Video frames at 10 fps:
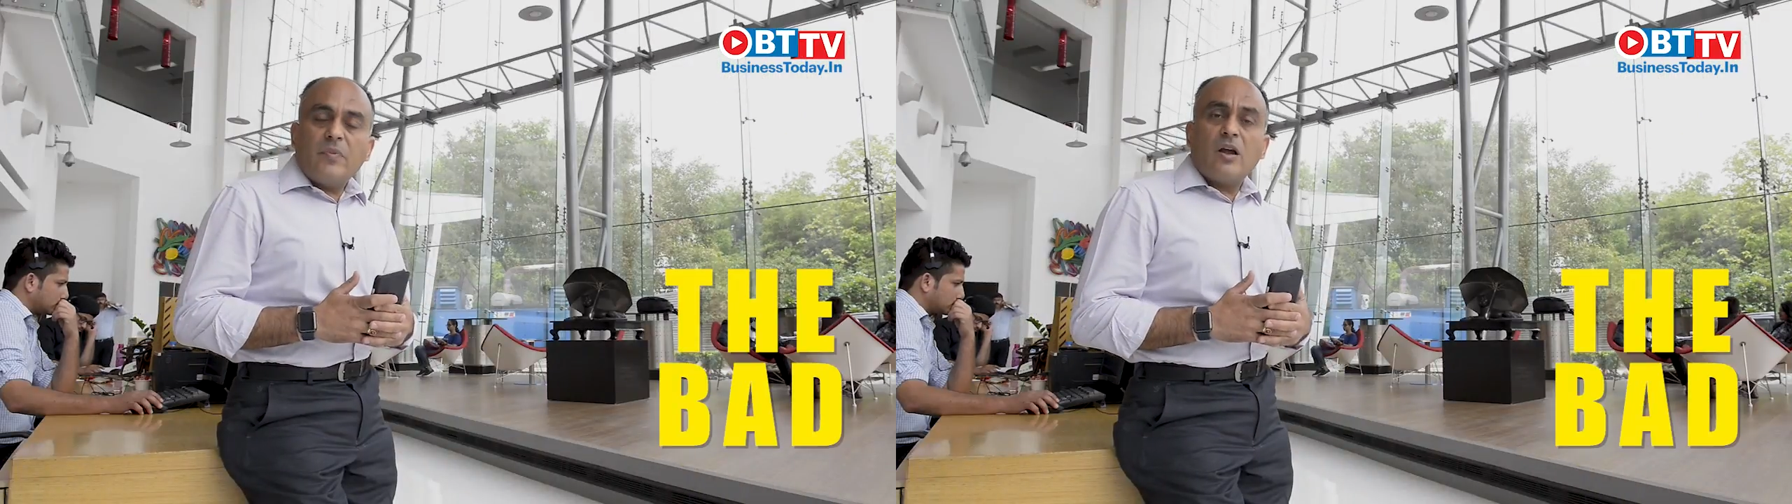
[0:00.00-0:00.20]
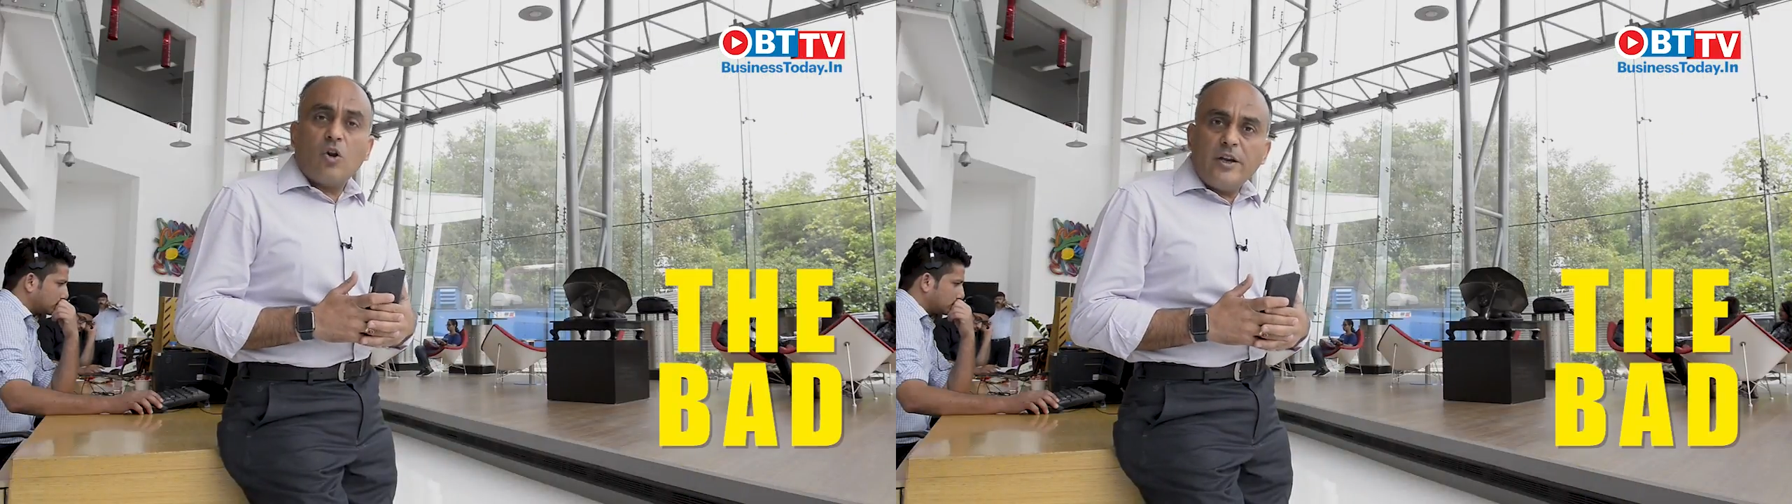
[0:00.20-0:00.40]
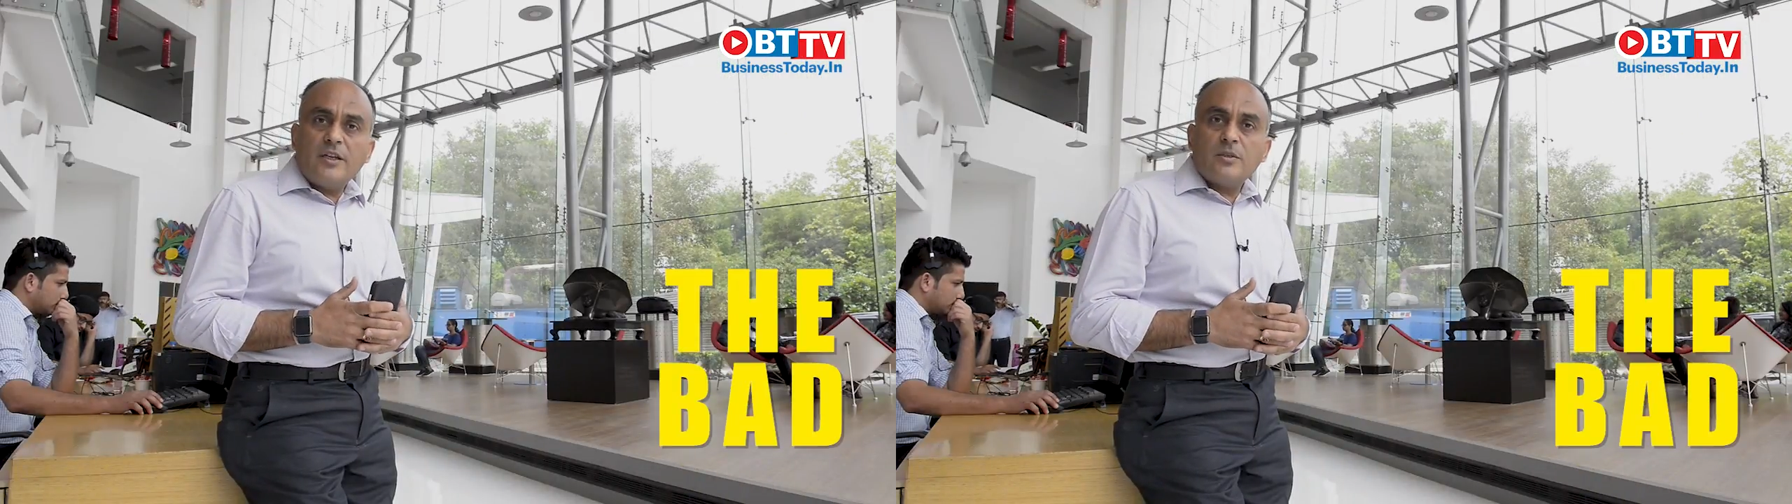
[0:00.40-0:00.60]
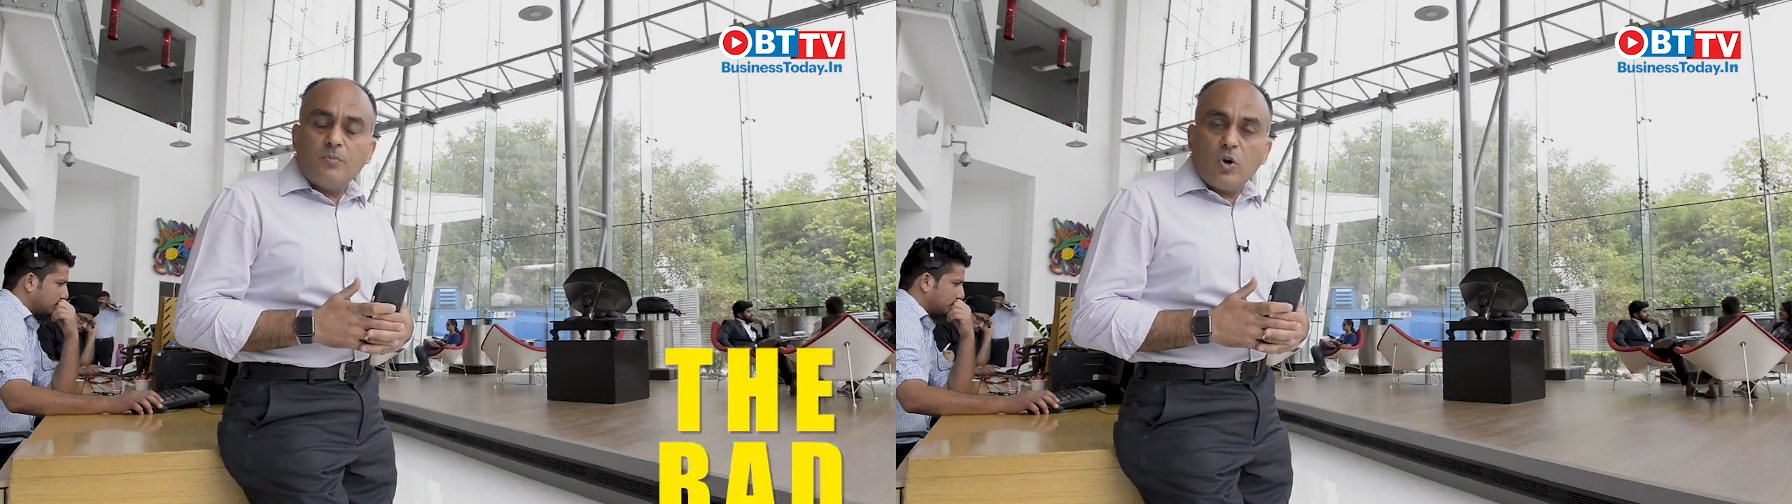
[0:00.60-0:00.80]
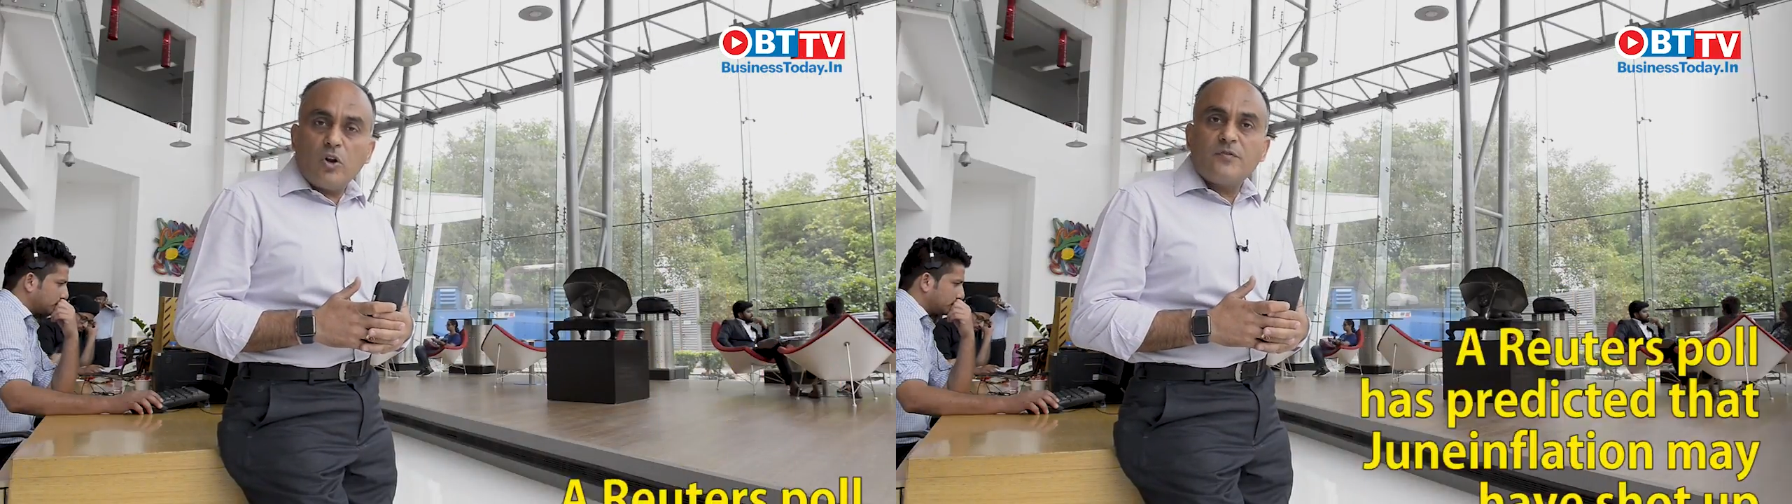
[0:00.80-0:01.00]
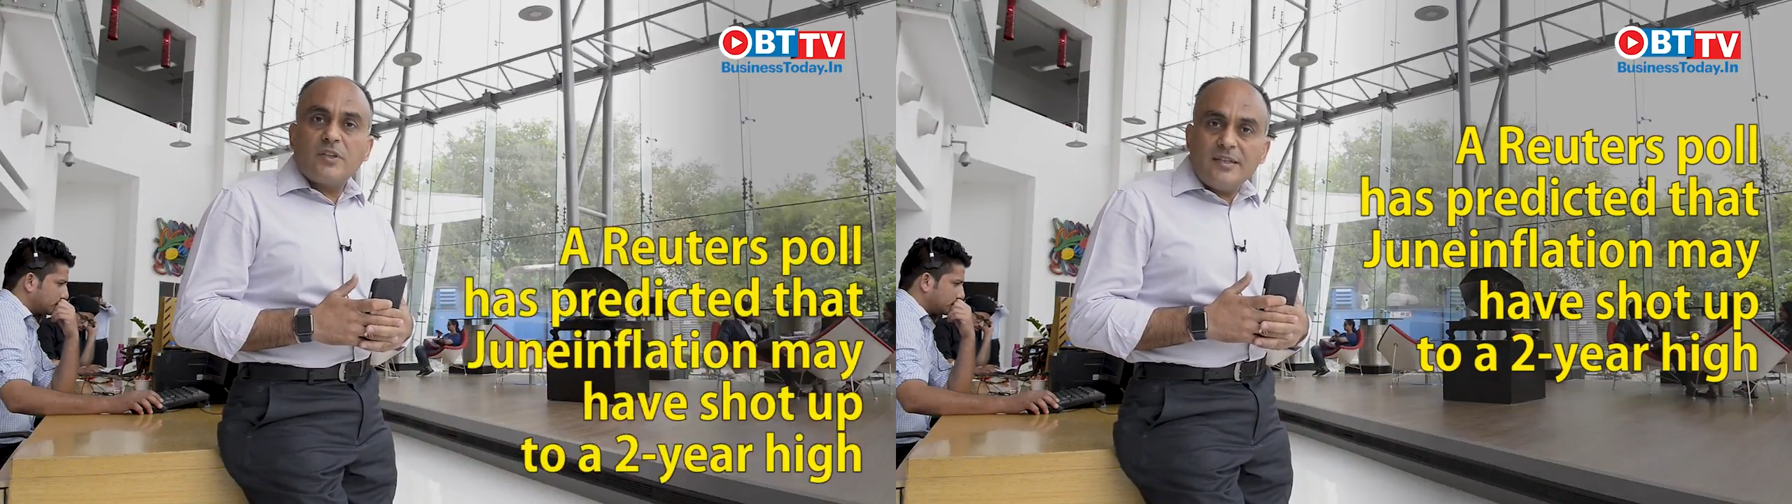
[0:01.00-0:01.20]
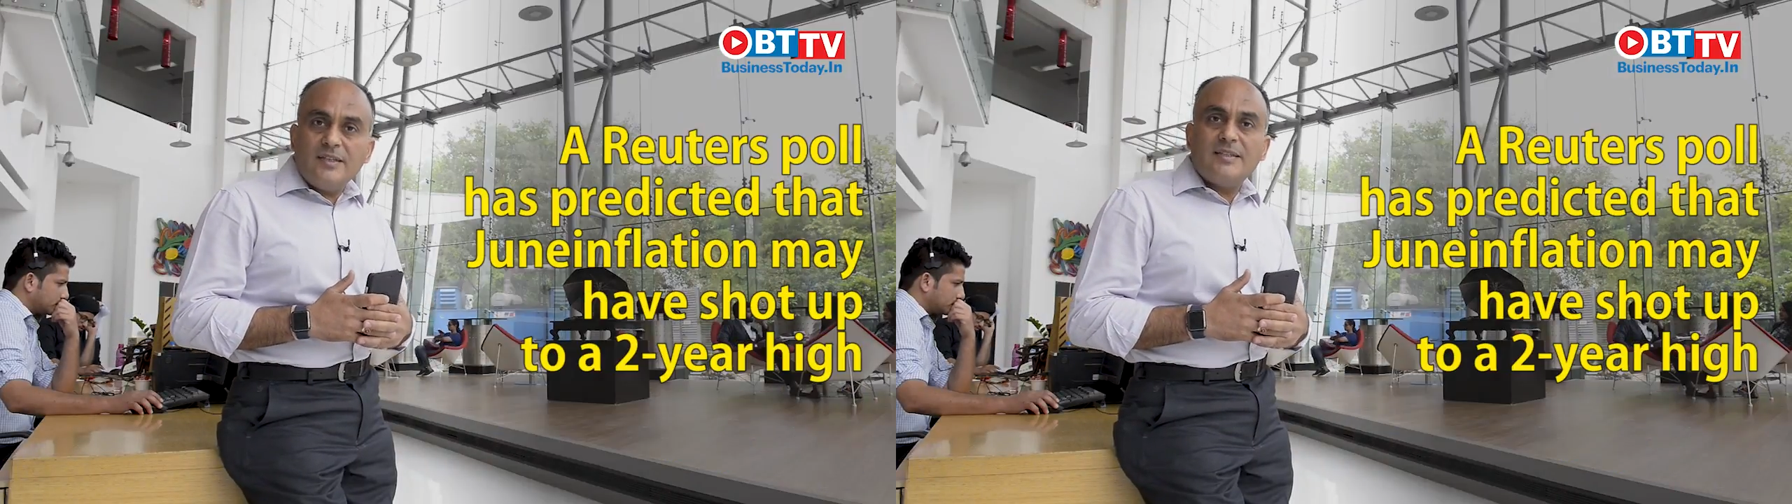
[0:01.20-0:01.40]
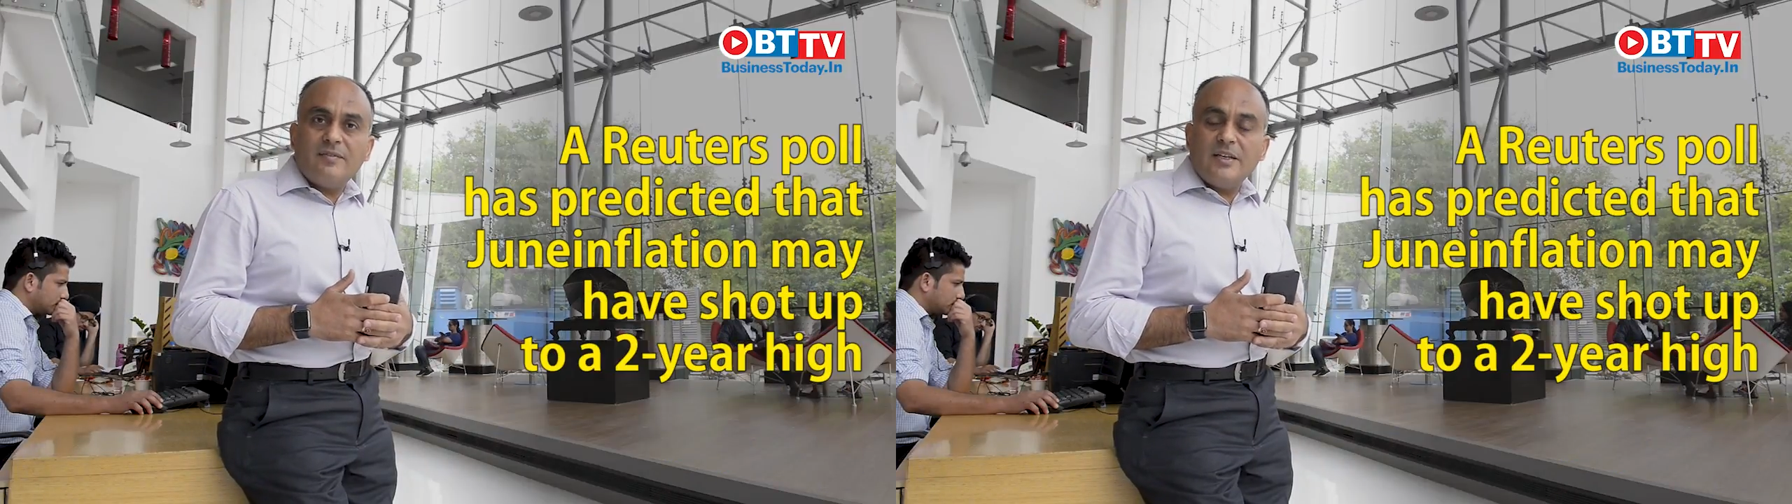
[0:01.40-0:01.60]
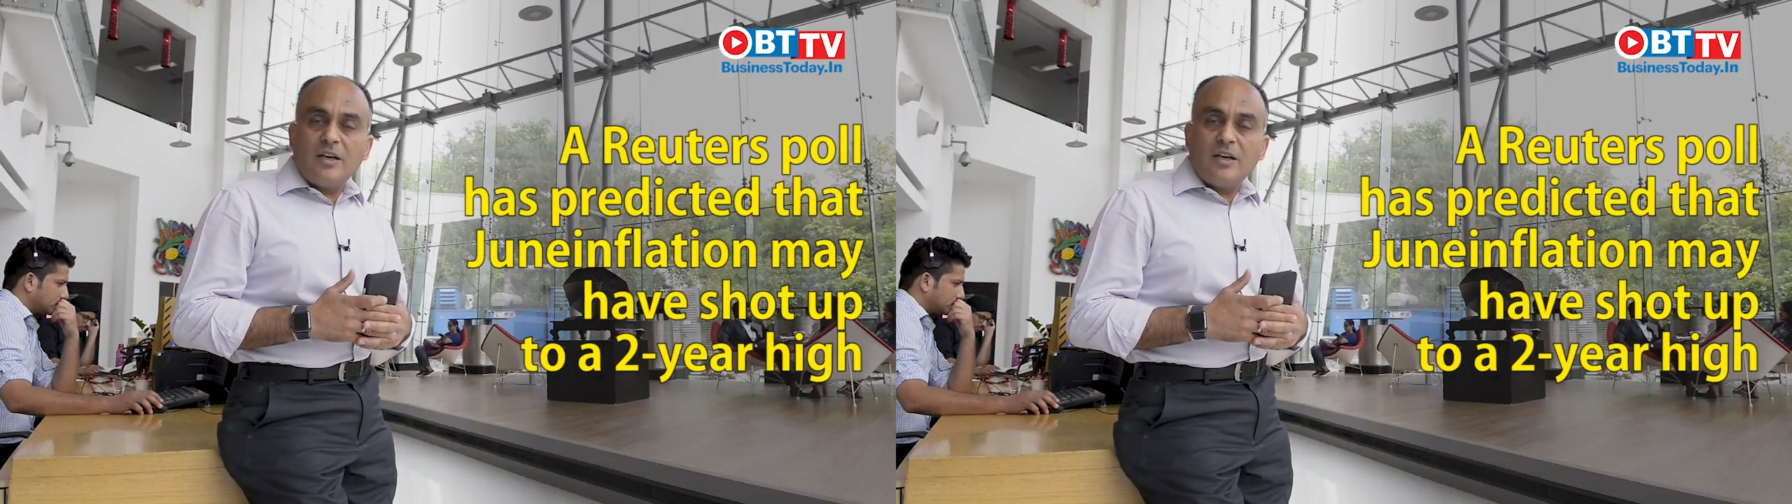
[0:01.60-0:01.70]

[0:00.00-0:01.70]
A Reuters poll of 37